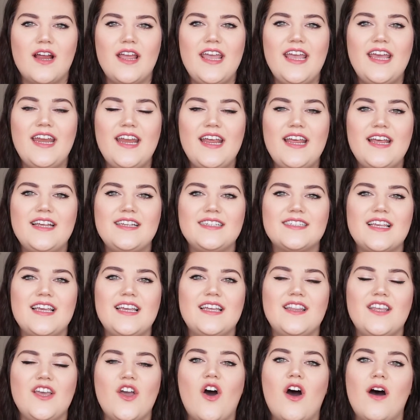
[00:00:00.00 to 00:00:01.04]
It is
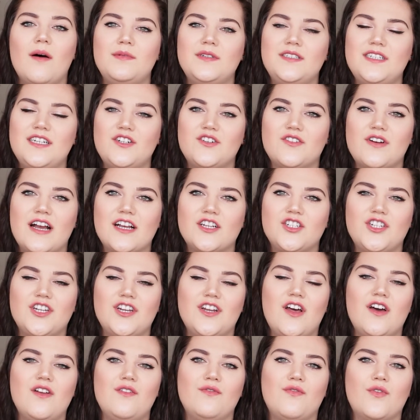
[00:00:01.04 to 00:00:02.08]
in the opposite direction,
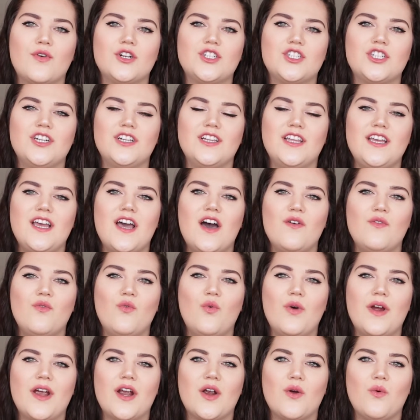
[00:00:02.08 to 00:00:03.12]
unfortunately, of
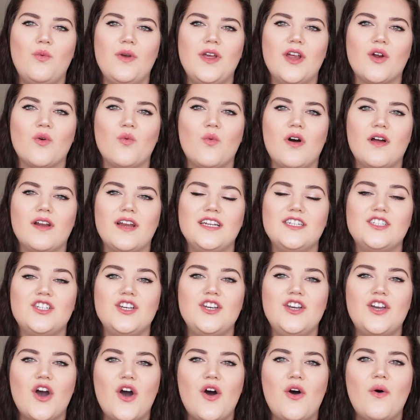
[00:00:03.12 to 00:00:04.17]
where we are wanting to
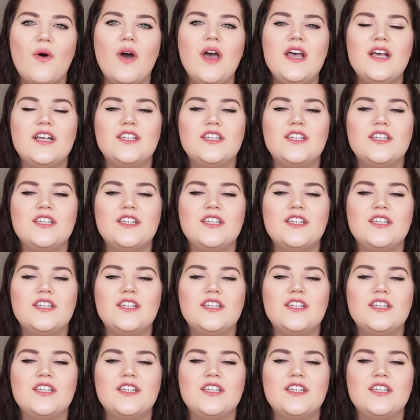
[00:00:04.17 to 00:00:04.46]
go.